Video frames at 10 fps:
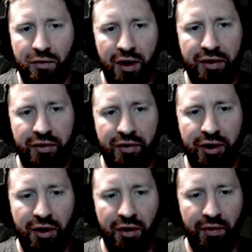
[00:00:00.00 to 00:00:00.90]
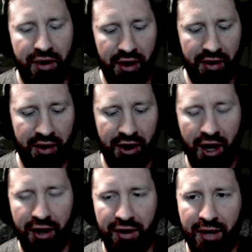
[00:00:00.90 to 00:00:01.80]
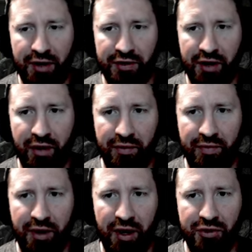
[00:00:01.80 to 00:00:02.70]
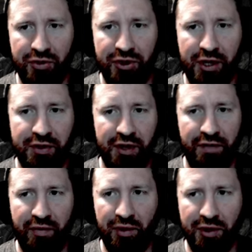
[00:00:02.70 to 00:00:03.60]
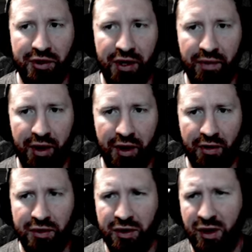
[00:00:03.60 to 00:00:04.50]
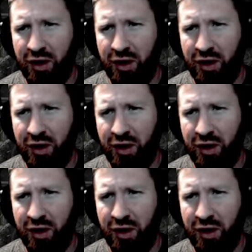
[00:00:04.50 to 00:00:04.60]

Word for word: Ethereal with like the godly mods on it would be interesting, because I've never really seen one of those.